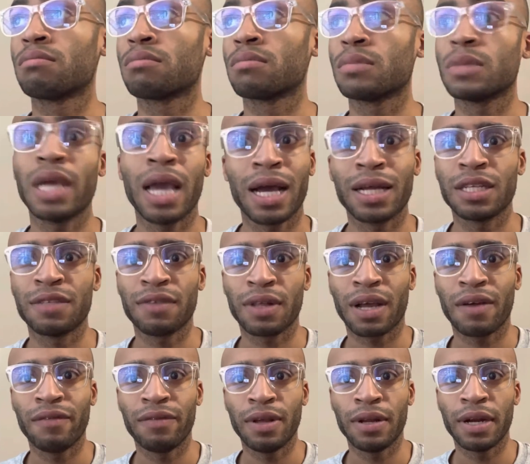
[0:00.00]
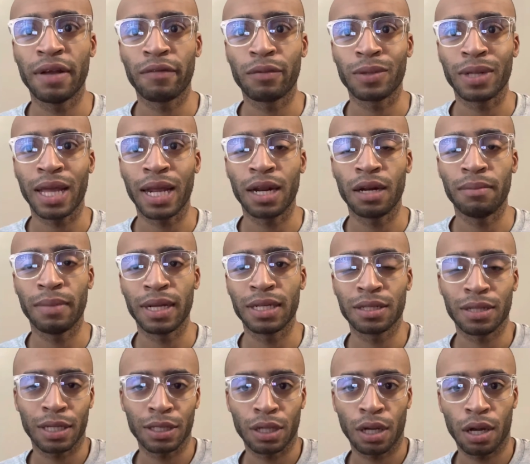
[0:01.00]
yeah, I just feel like I've never really had anybody
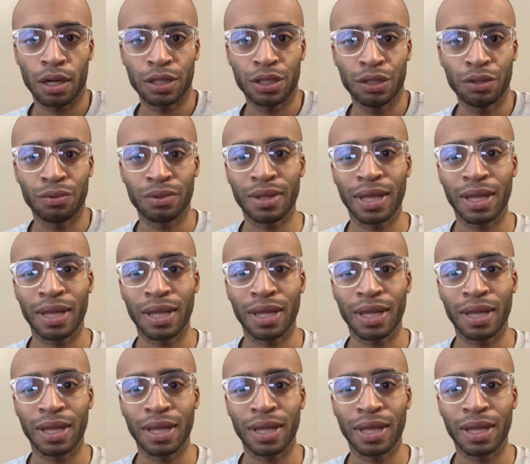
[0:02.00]
to like talk to,